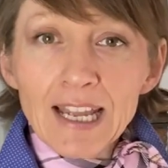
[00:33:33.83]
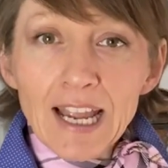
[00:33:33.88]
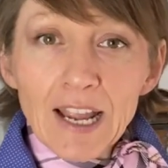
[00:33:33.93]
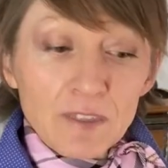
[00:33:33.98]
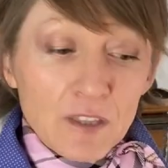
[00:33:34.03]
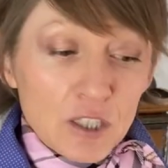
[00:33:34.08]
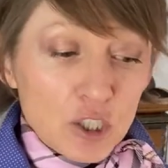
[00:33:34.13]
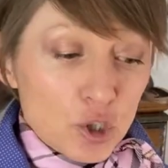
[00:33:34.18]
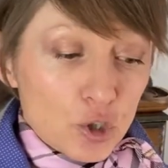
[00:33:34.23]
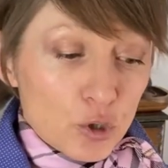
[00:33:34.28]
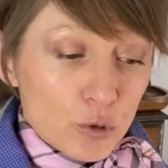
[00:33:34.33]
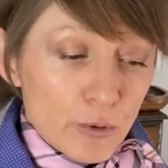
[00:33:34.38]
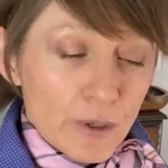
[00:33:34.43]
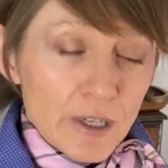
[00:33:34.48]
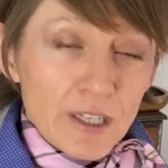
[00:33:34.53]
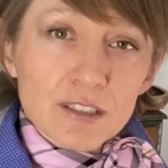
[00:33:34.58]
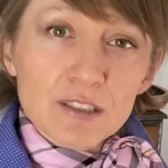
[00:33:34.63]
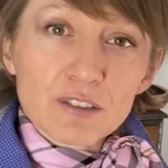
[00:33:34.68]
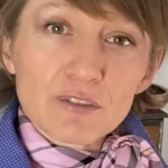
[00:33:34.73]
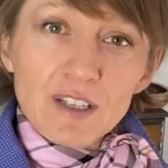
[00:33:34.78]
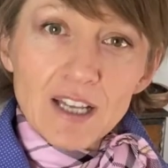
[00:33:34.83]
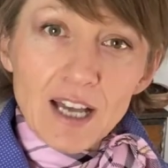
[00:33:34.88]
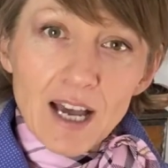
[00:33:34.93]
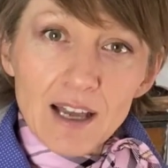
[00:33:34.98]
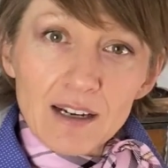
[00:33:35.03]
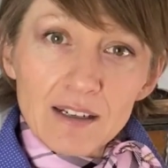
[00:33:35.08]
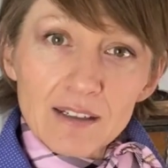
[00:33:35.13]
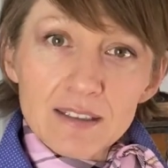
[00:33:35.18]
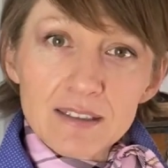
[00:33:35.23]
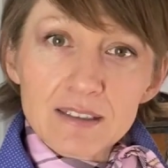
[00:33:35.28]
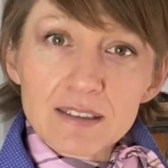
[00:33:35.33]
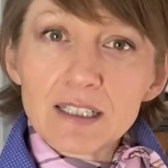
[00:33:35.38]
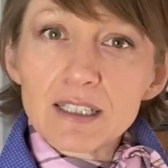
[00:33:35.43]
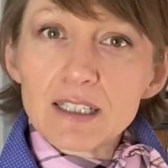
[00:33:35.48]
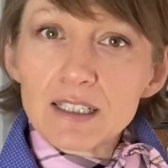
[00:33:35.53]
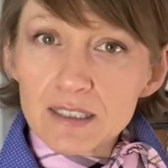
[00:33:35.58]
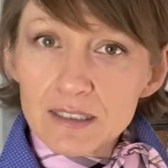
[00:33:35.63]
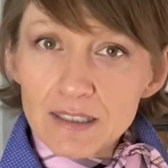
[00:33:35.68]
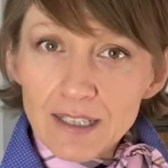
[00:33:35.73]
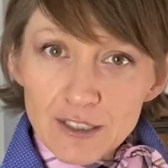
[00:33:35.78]
And the choice of colors
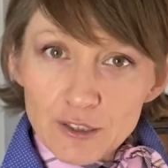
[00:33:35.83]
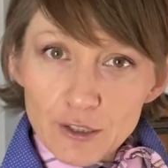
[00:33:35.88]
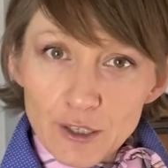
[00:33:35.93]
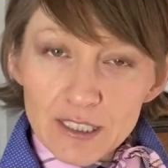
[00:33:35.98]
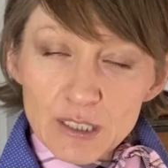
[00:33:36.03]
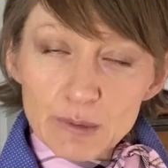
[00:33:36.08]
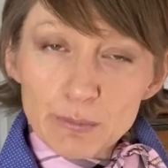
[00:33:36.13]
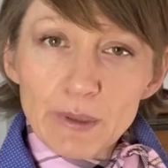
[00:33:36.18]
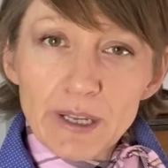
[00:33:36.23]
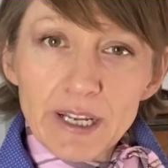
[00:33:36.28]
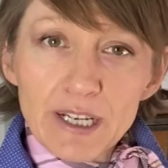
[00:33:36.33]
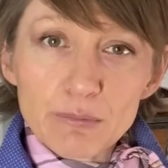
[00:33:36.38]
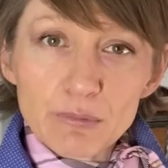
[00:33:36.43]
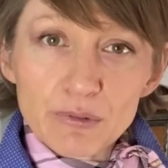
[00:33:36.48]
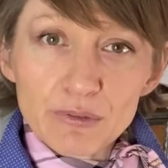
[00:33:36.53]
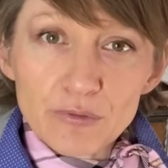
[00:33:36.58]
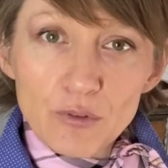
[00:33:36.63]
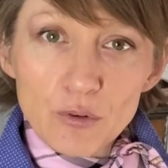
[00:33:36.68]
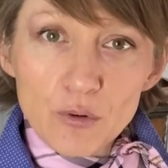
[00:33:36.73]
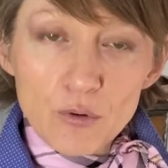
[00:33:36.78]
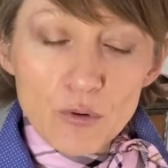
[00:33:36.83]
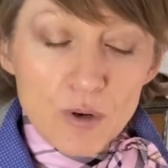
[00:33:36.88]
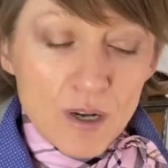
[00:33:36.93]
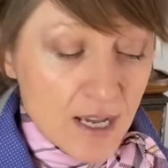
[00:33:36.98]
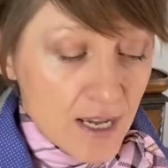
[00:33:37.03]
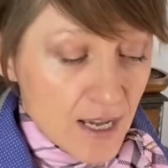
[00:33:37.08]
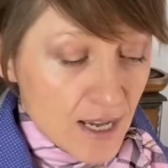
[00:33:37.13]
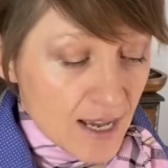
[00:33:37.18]
is, as I explained before,